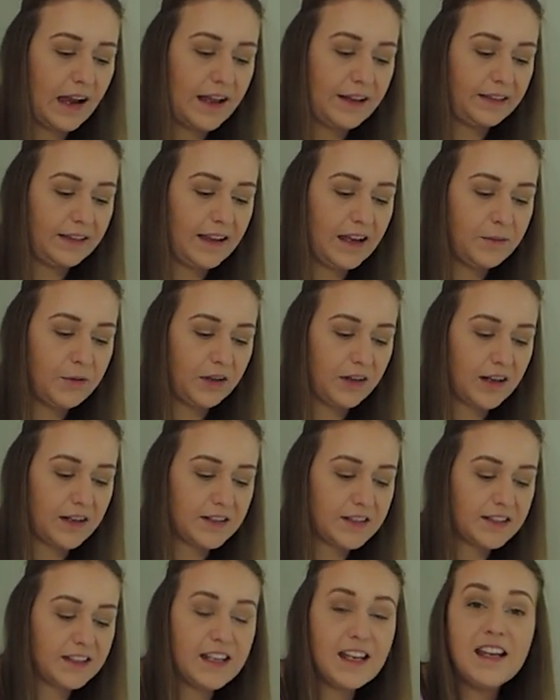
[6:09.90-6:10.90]
And label
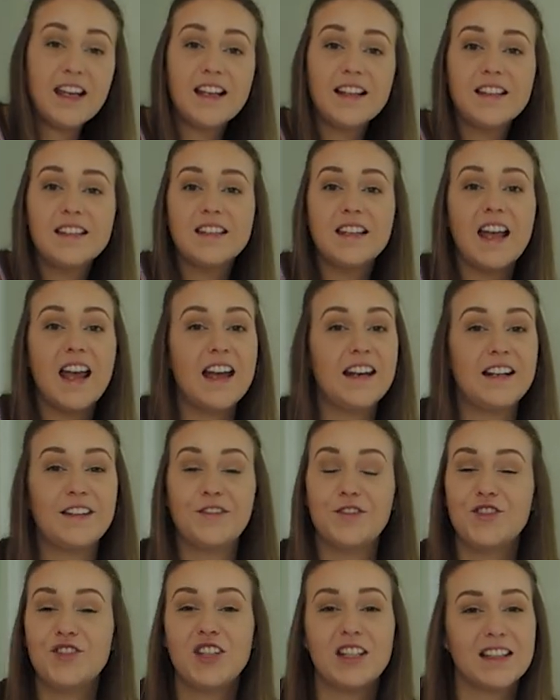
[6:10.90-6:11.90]
our seeds, and
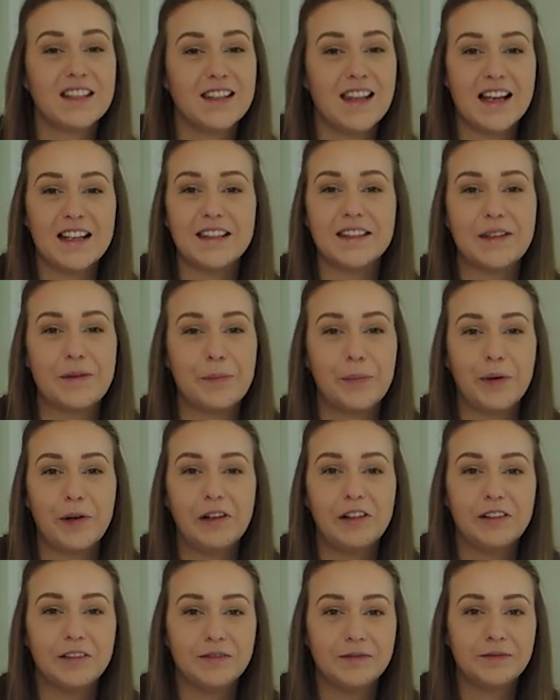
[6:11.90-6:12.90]
it's just that simple.
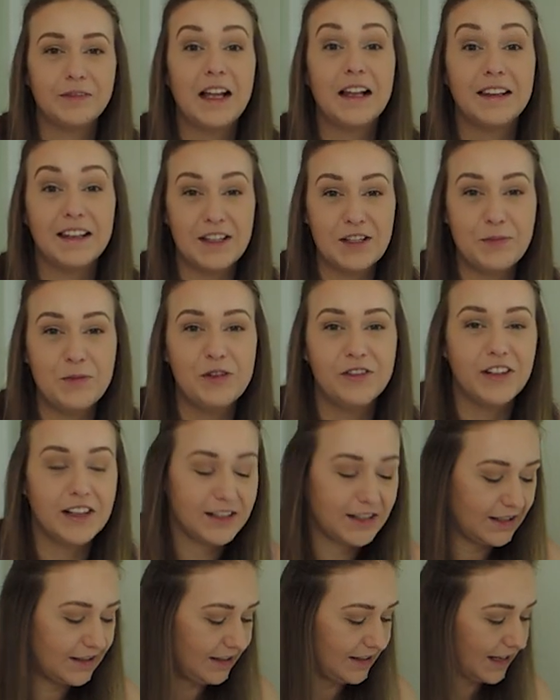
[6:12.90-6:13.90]
Let's move
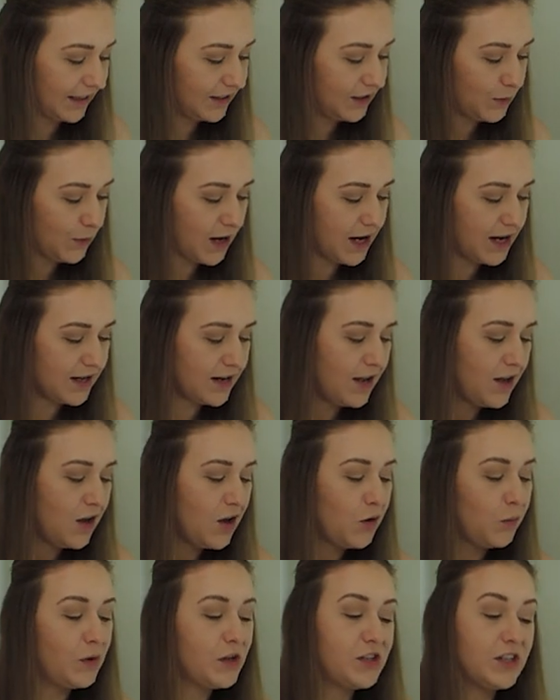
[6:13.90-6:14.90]
on to the next one,
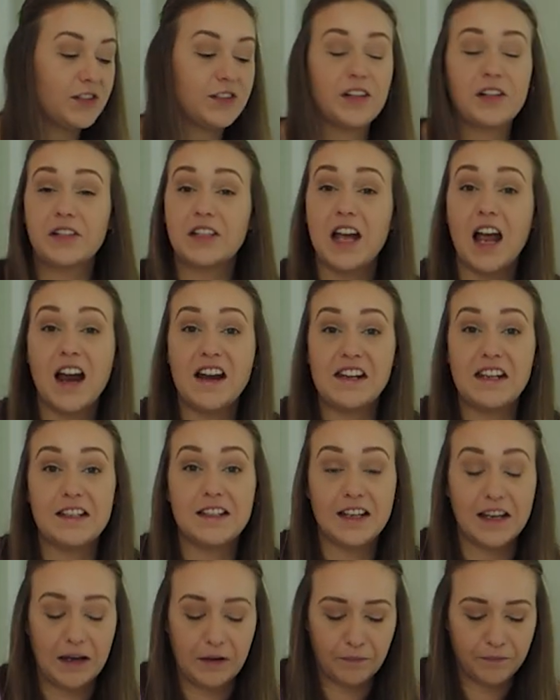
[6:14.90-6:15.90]
which is our Tiny
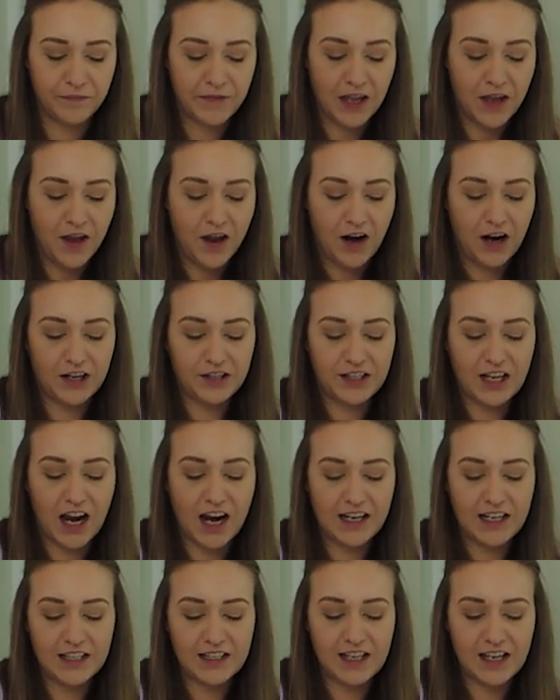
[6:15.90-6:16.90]
Tim. Our
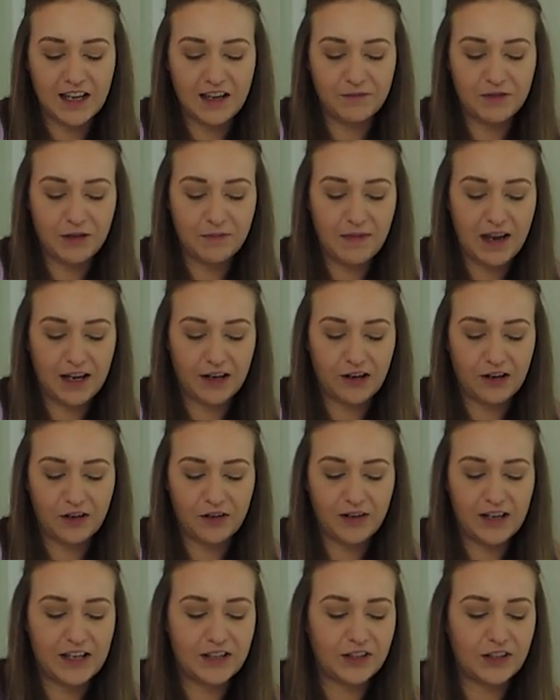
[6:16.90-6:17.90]
Tiny Tim
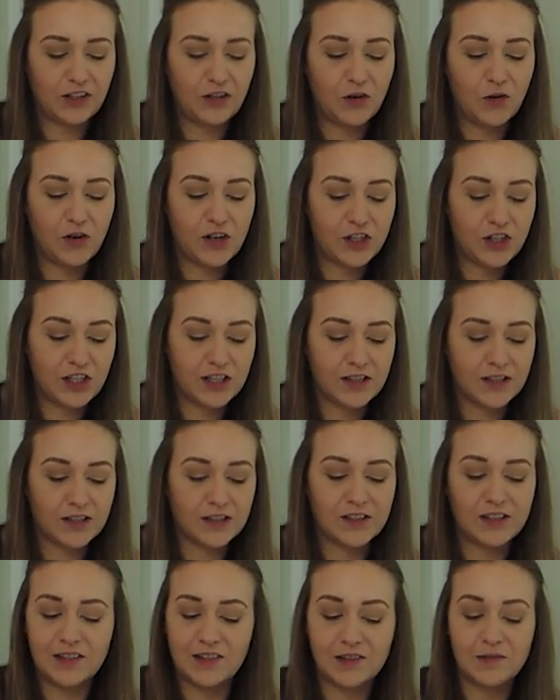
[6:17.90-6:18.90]
tomato is a gorgeous,
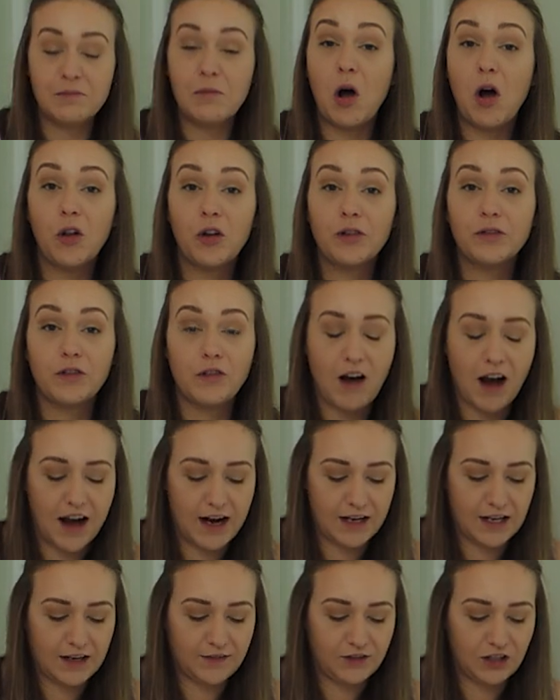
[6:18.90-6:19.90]
smaller
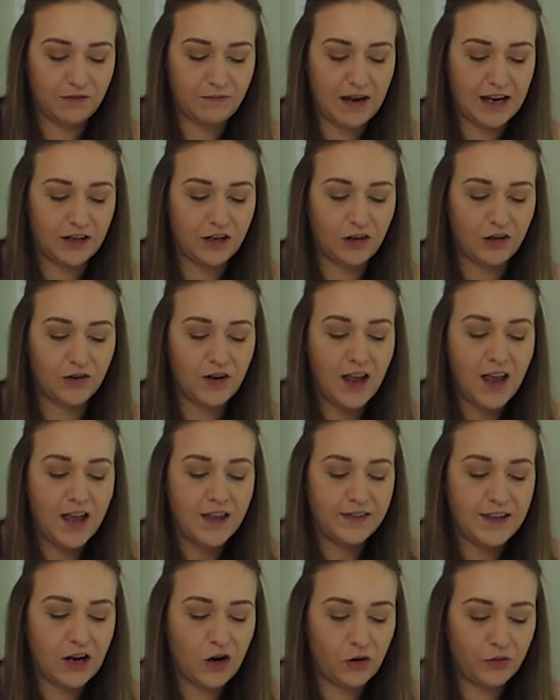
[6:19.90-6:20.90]
variety of tomato.
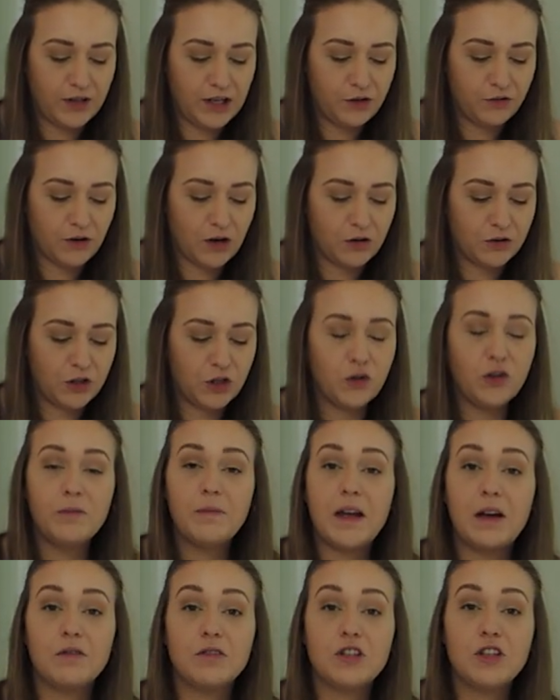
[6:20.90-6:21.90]
They only grow to
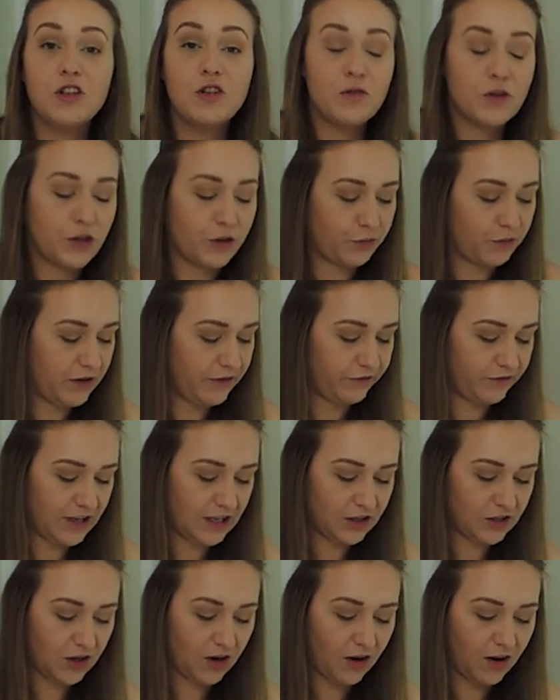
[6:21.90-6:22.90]
about 2 or 3
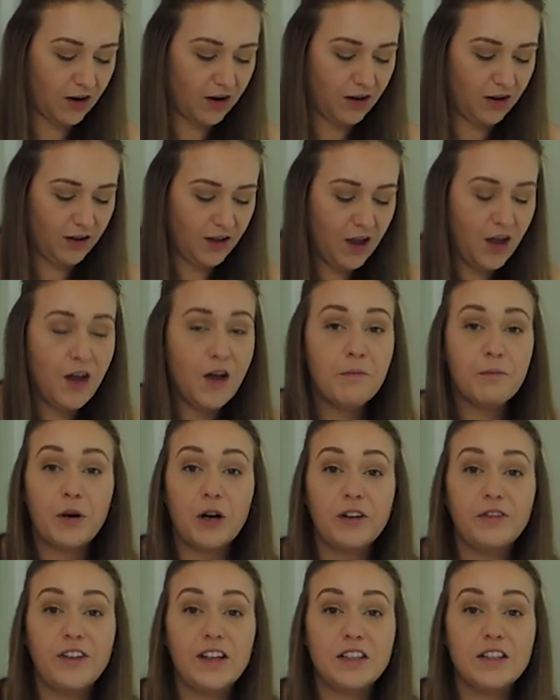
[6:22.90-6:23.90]
feet tall.
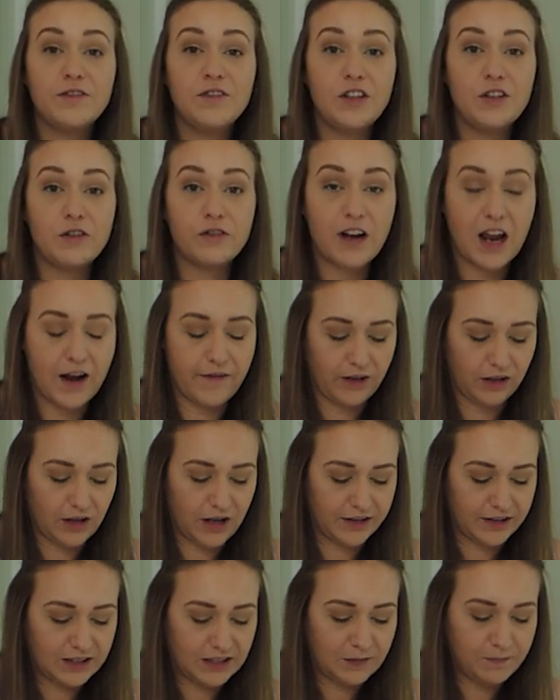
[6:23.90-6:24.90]
Perfect if you don't have a
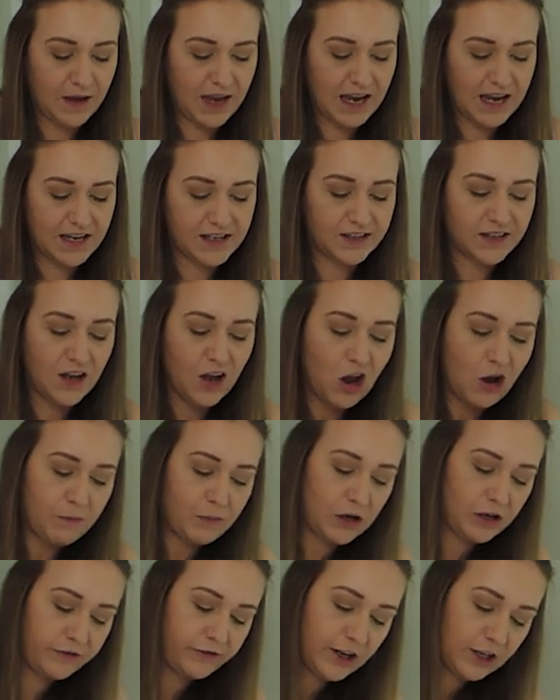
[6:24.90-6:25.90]
lot of space.
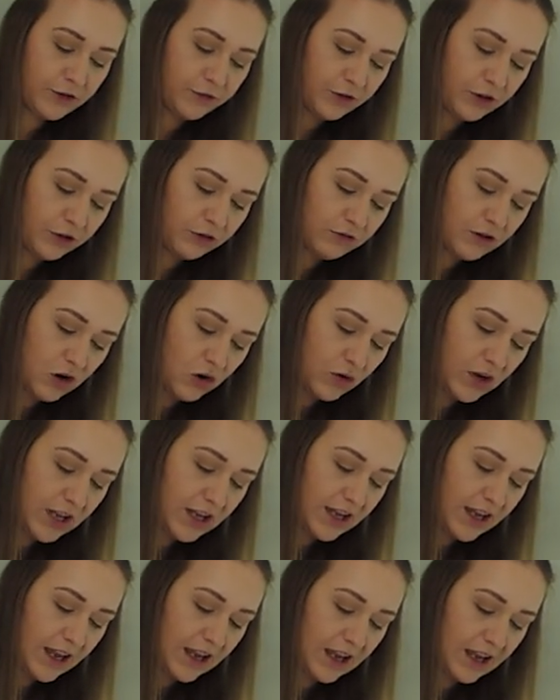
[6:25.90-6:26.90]
Perfect for
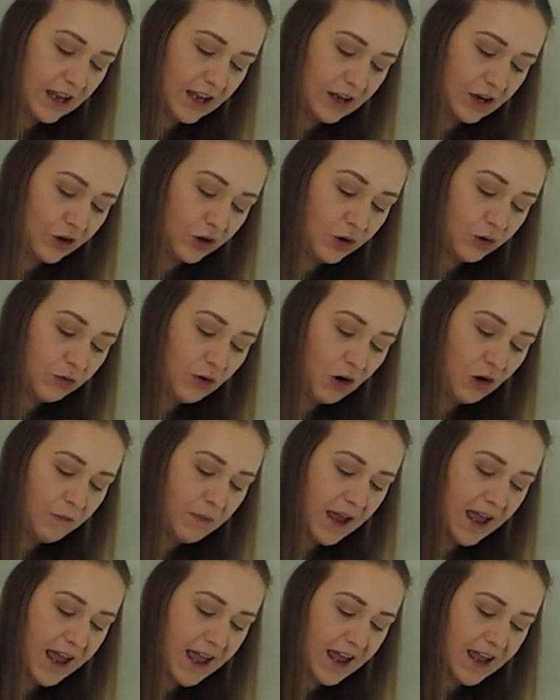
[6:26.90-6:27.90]
growing in grow
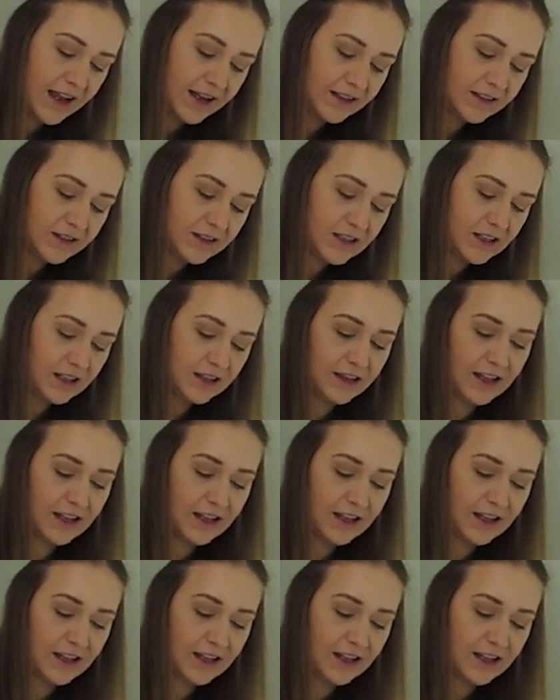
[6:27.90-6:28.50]
bags.